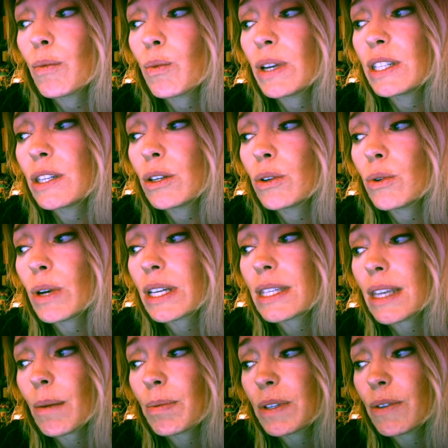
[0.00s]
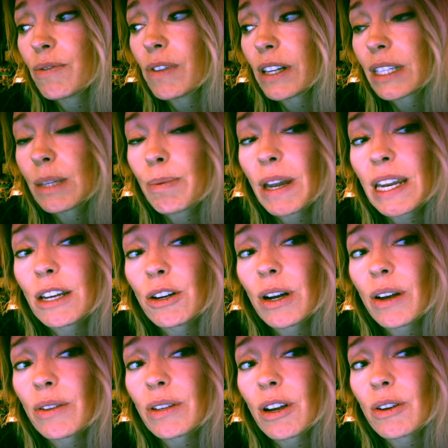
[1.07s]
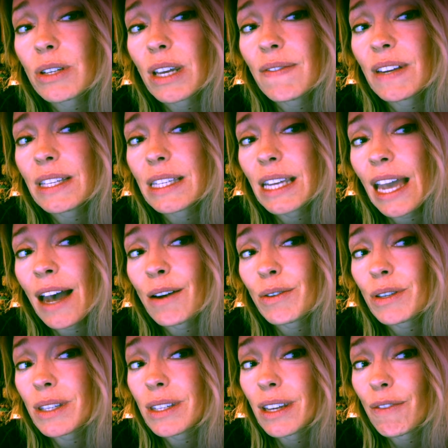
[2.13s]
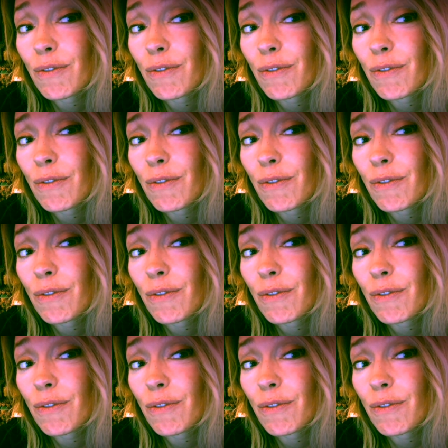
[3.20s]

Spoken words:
We do accept flex spending or healthcare savings accounts.